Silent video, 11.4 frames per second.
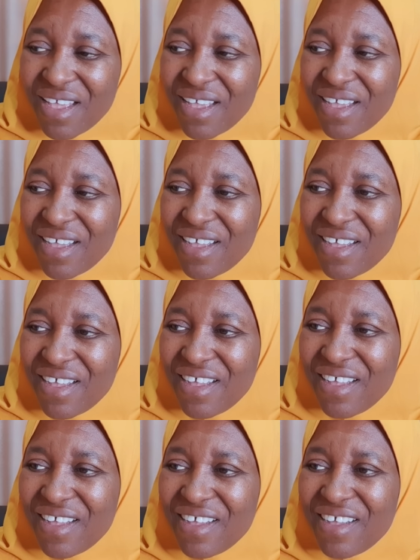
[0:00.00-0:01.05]

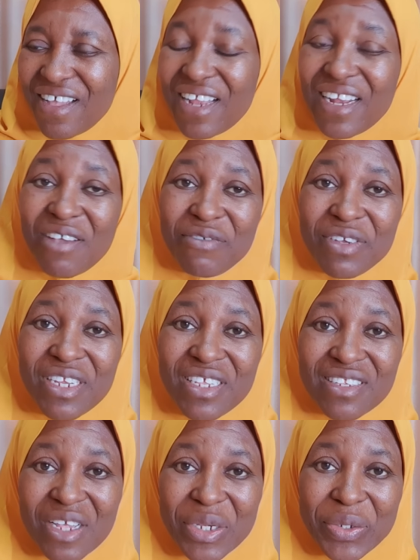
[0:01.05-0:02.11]
Ah, I laugh in a
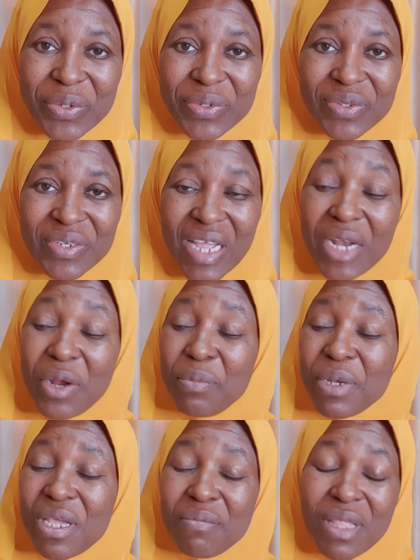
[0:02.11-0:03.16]
circle. I don't
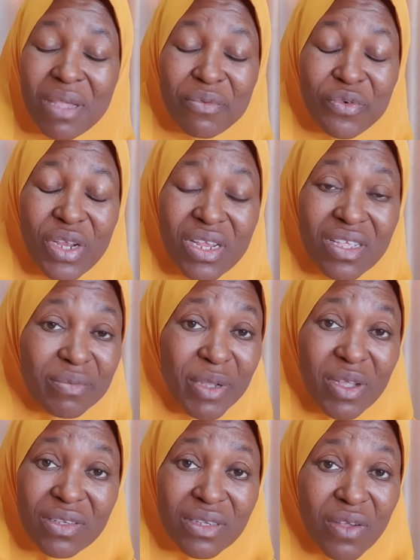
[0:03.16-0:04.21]
blame them, really. It's
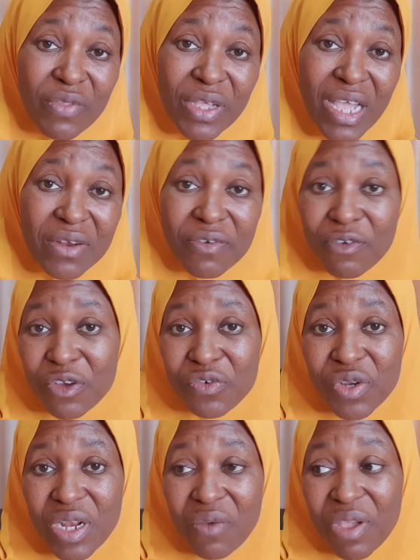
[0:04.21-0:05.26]
because of the kind of
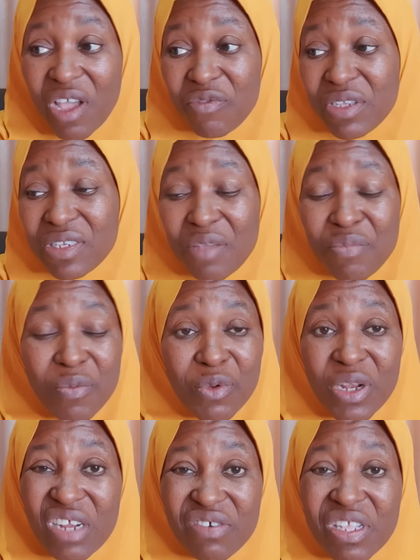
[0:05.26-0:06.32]
country that we have. These are
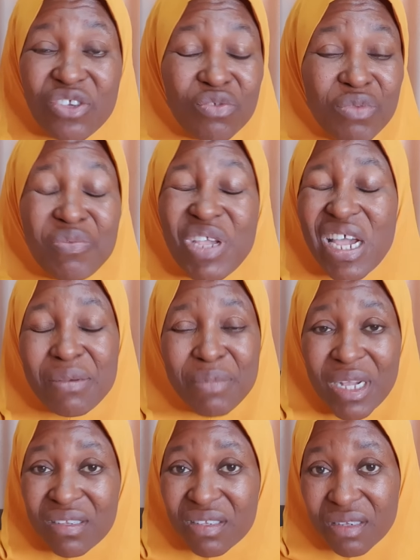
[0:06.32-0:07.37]
people that really should be behind
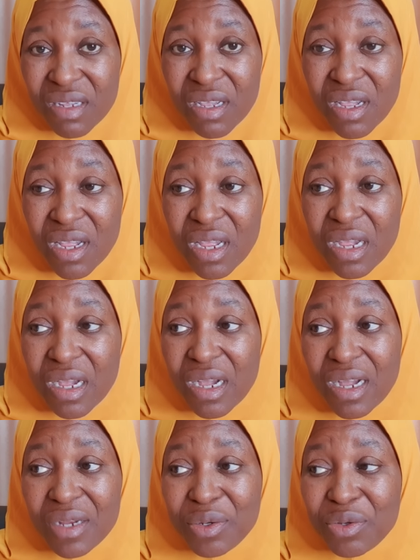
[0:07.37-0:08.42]
bars,
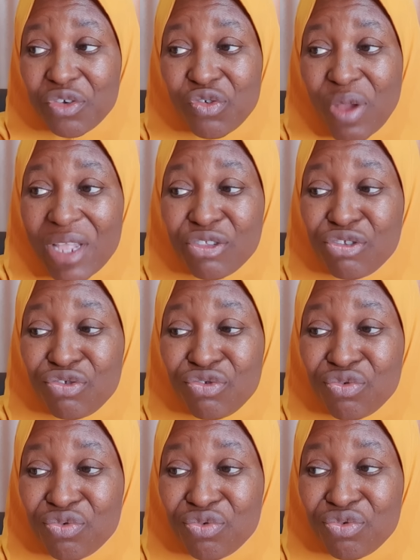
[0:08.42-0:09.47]
uh, not trying
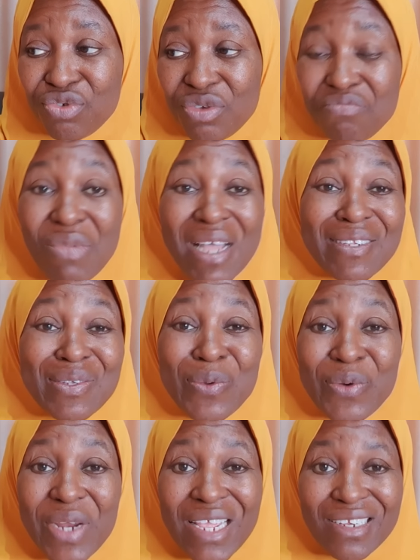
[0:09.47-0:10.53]
to
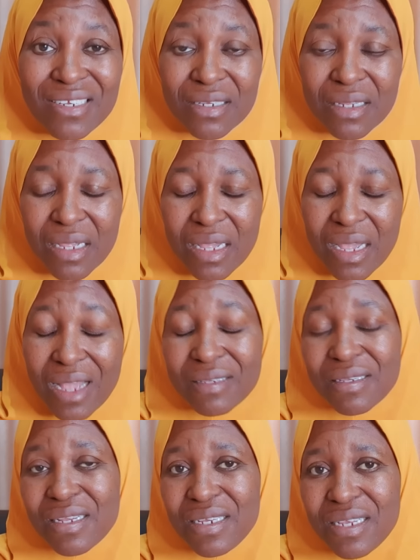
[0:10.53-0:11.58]
masquerade
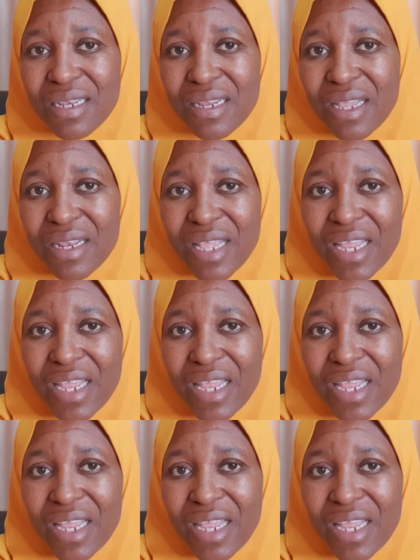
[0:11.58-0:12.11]
as leading in,